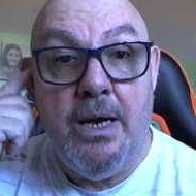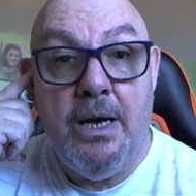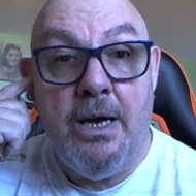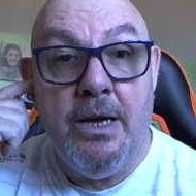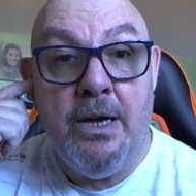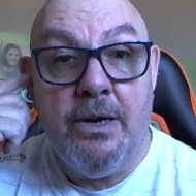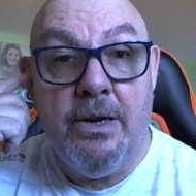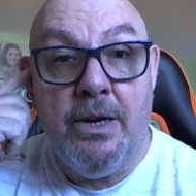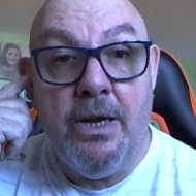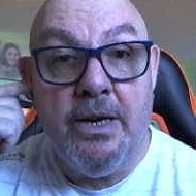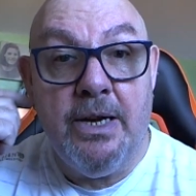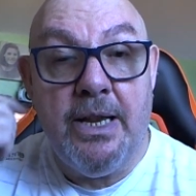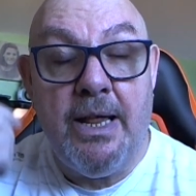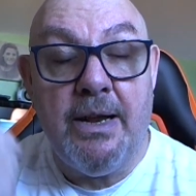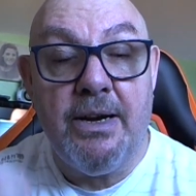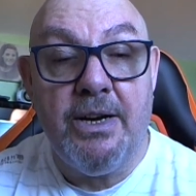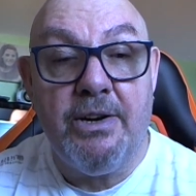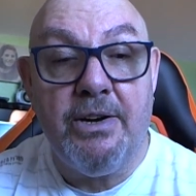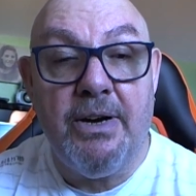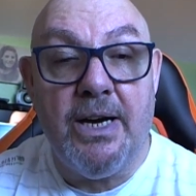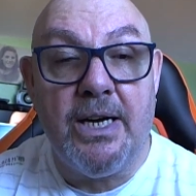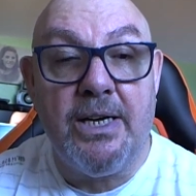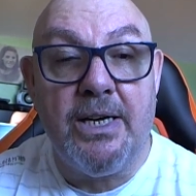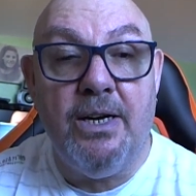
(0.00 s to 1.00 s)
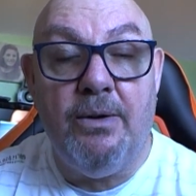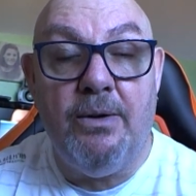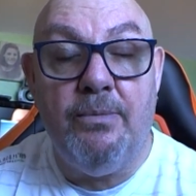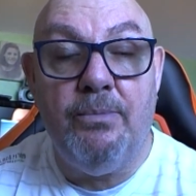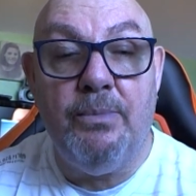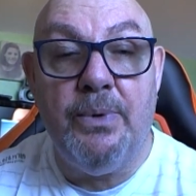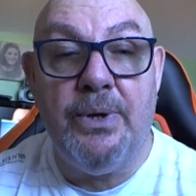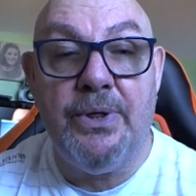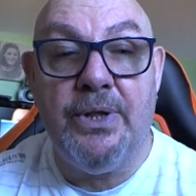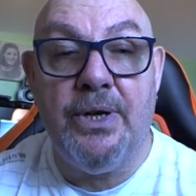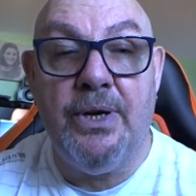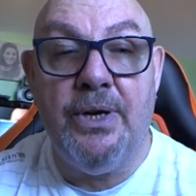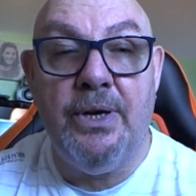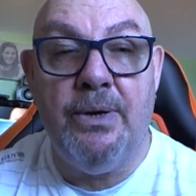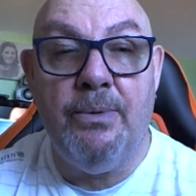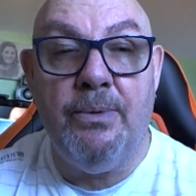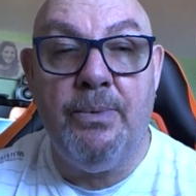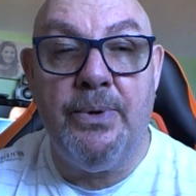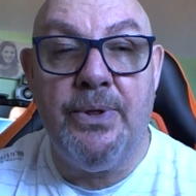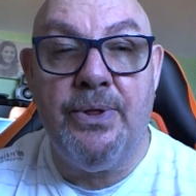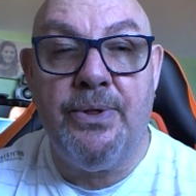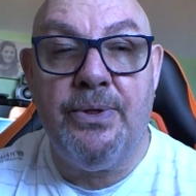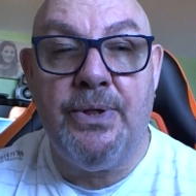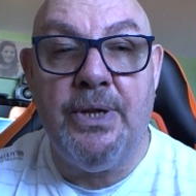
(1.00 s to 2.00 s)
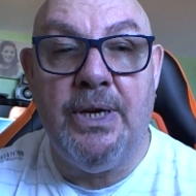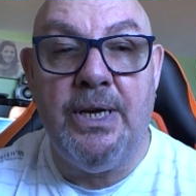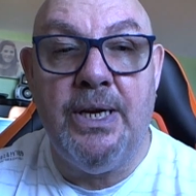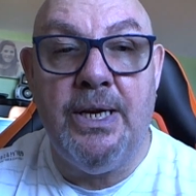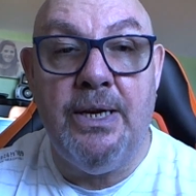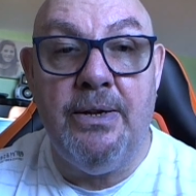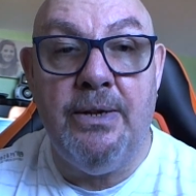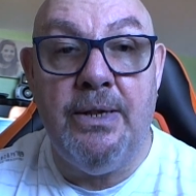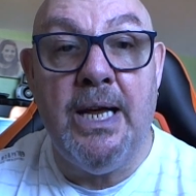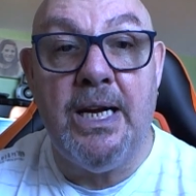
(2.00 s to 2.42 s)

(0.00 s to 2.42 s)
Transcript: and then crack on with the